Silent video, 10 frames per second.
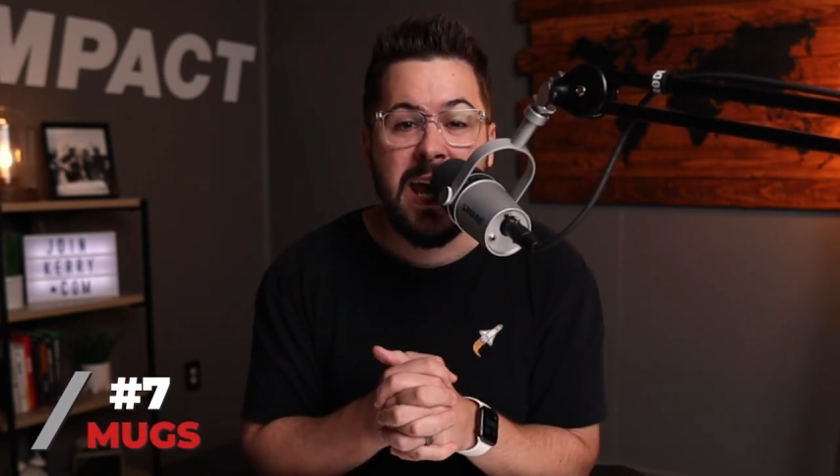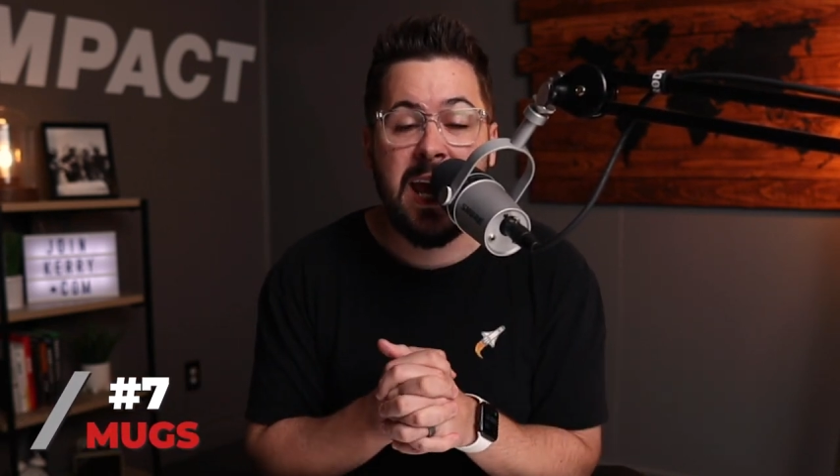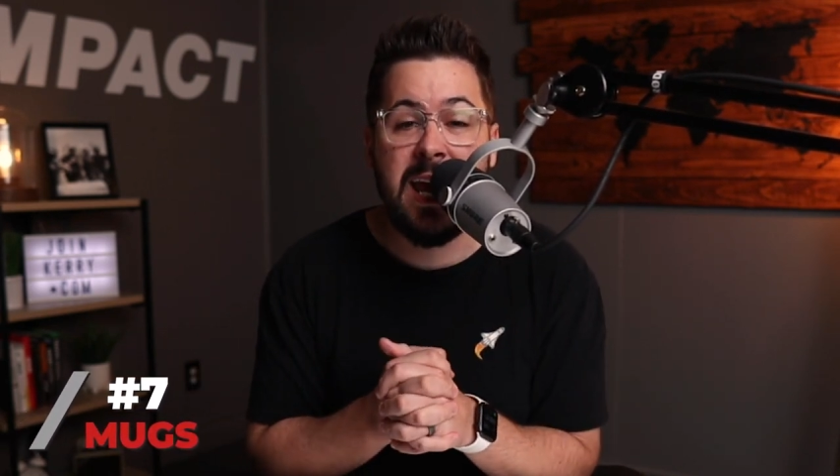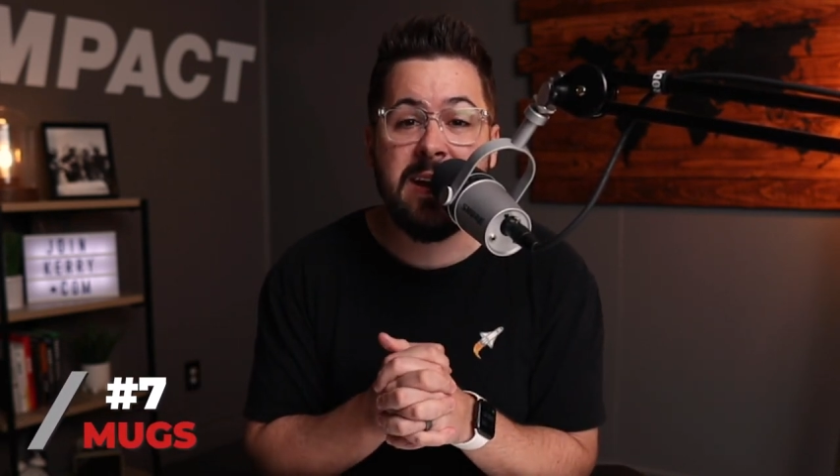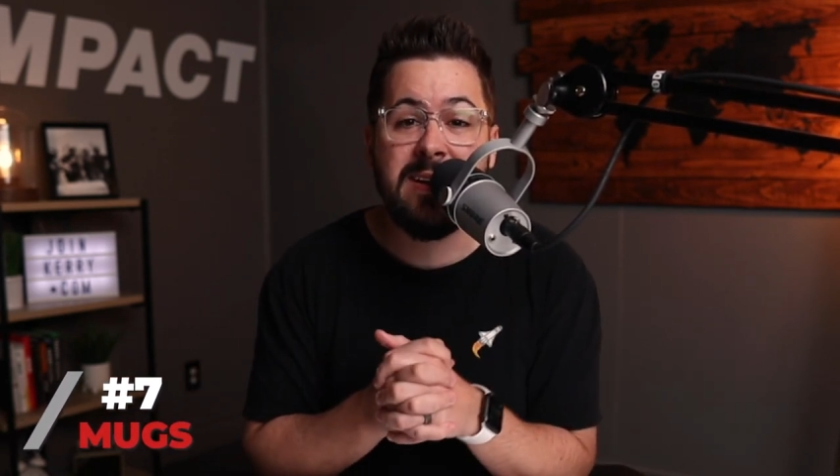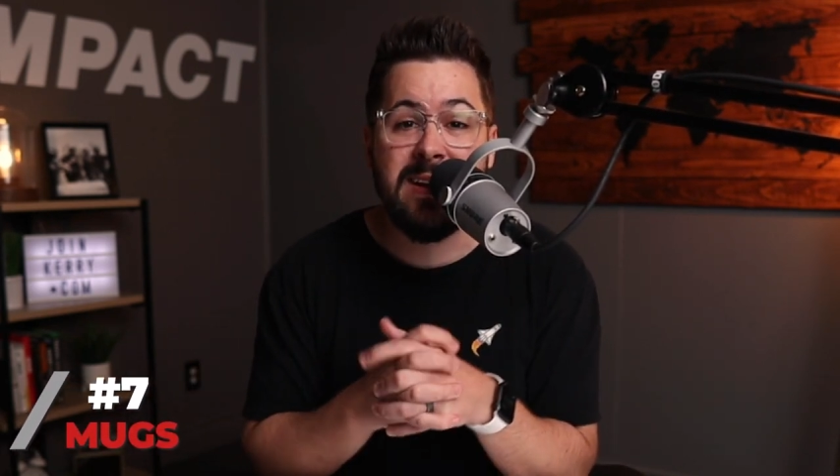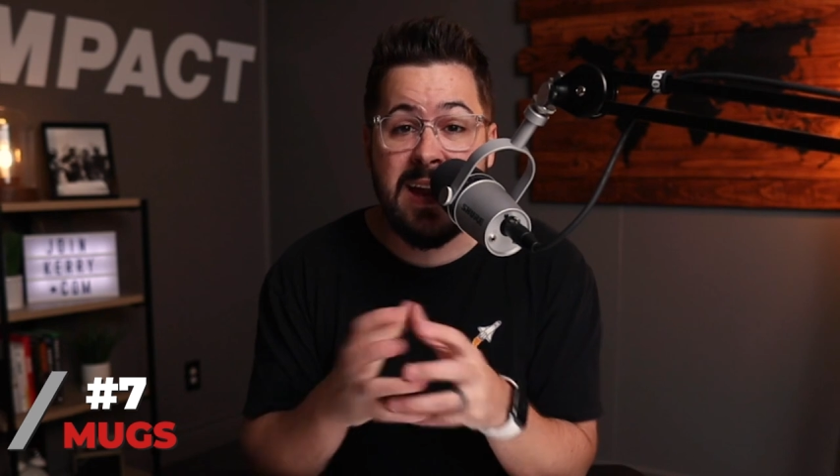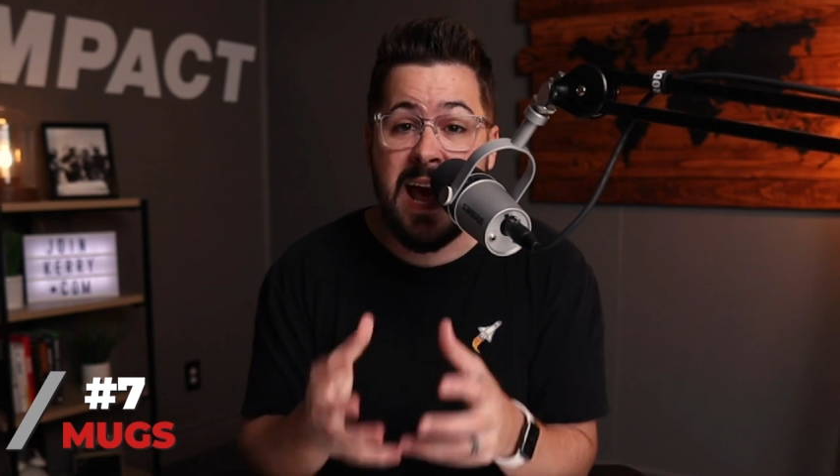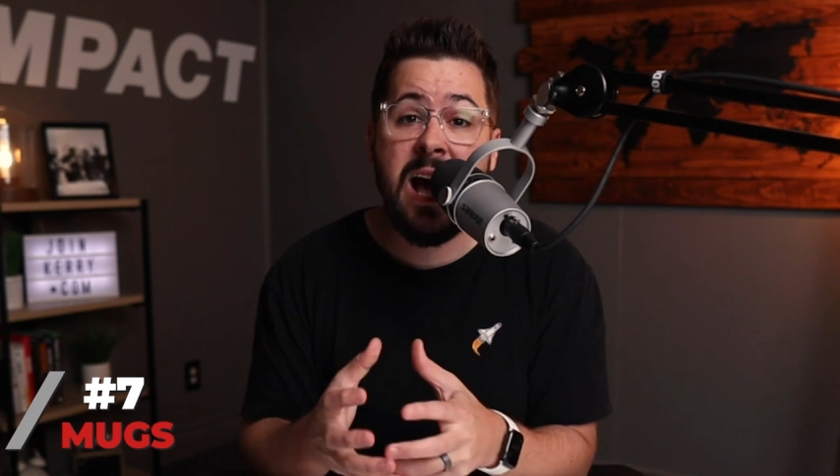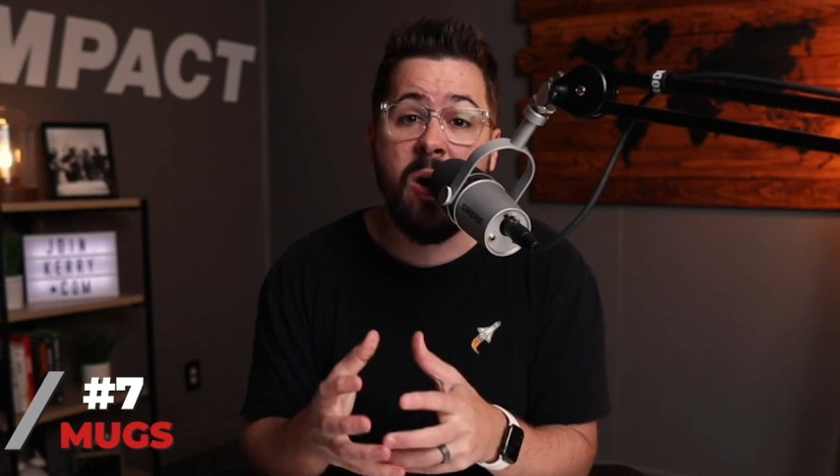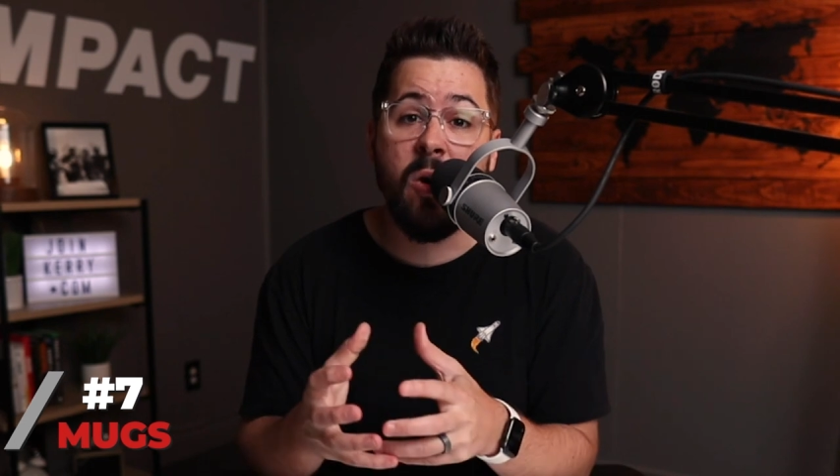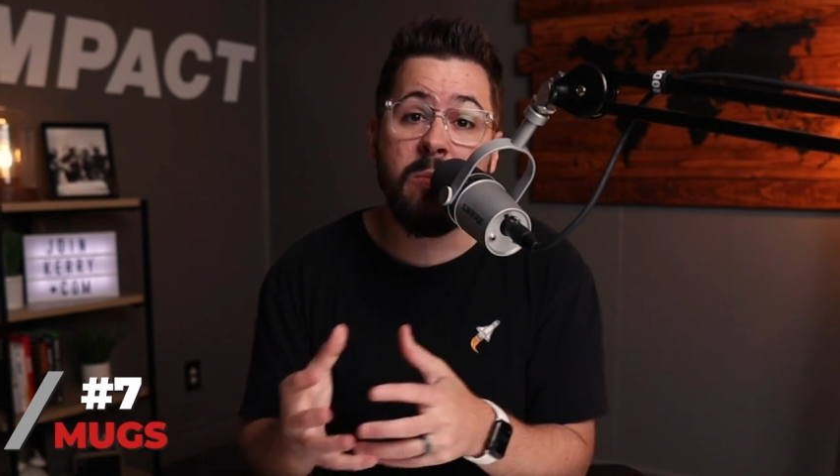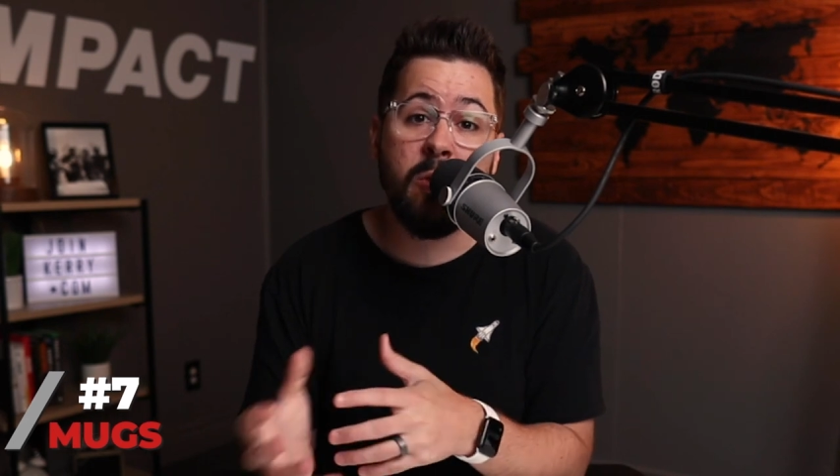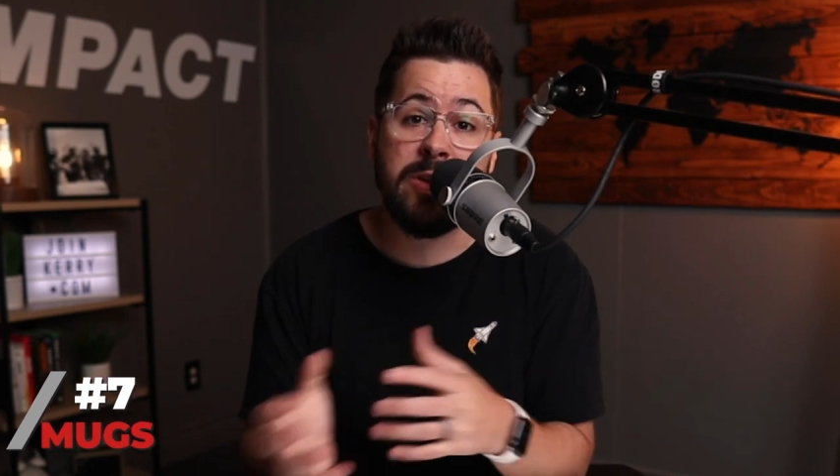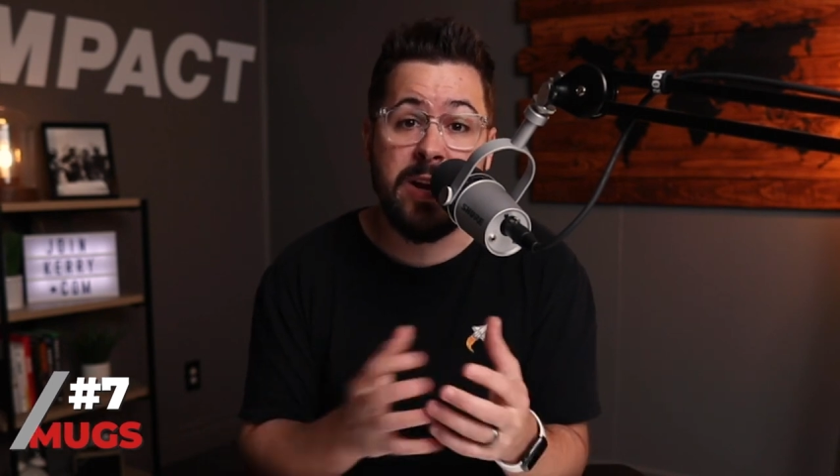And now
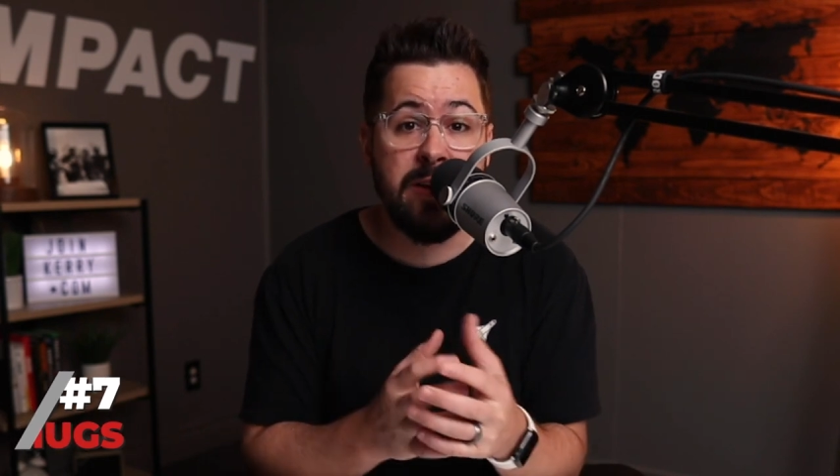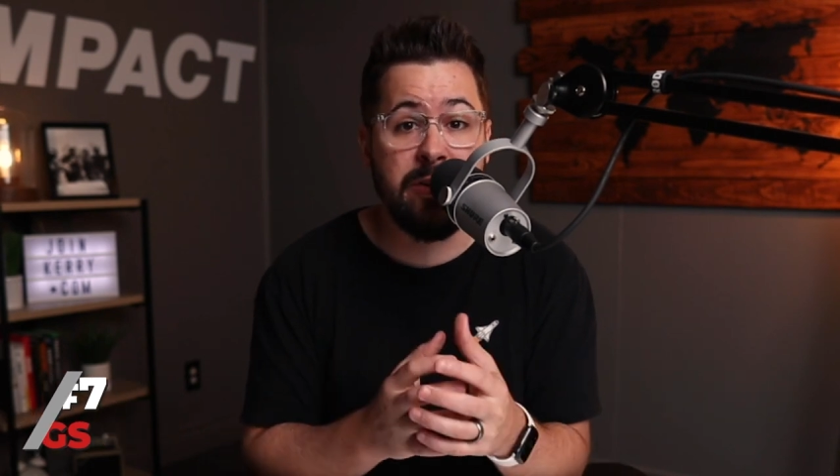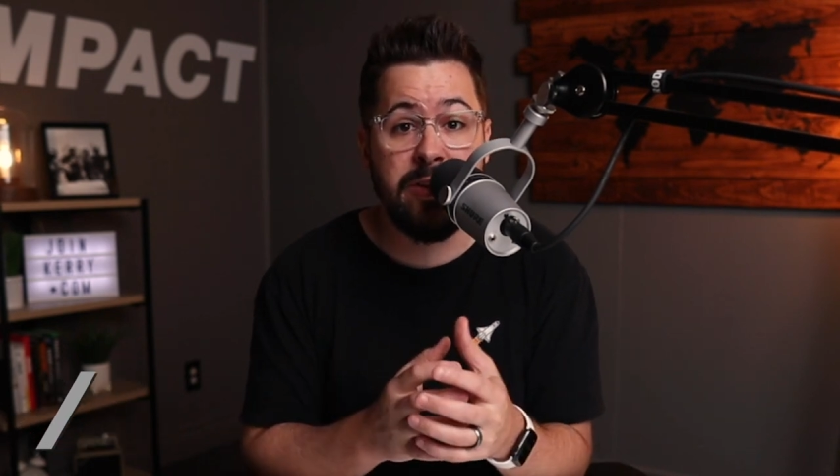more than ever,